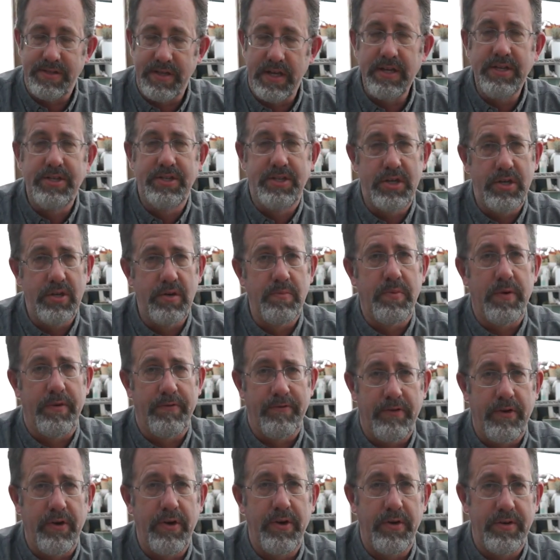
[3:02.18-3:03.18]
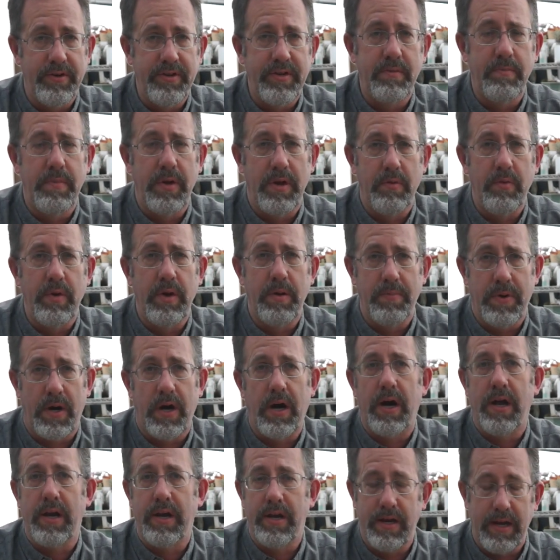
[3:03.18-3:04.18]
they do prefer to be
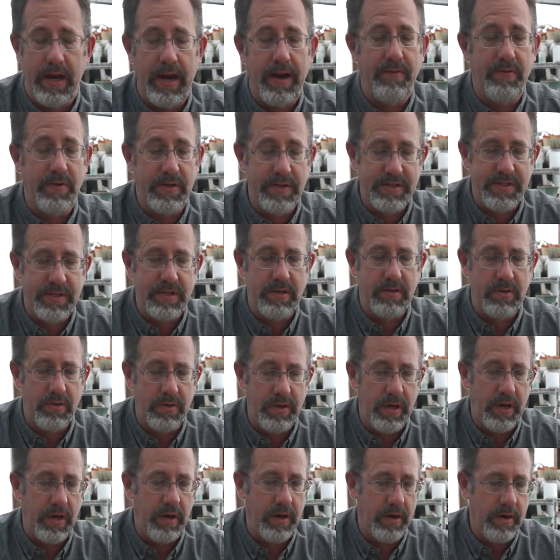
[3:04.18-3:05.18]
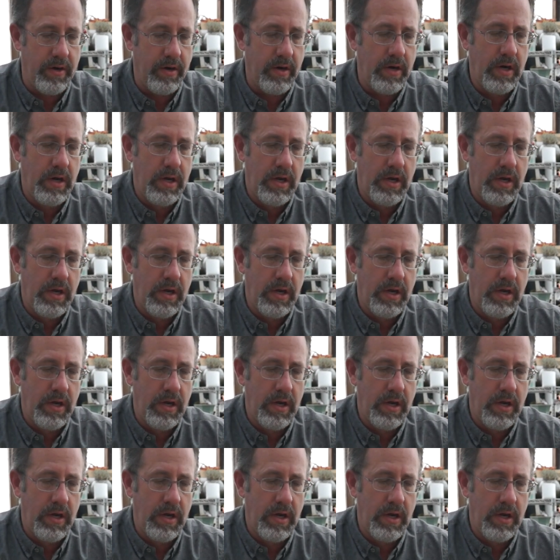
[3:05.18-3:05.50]
repotted every single year.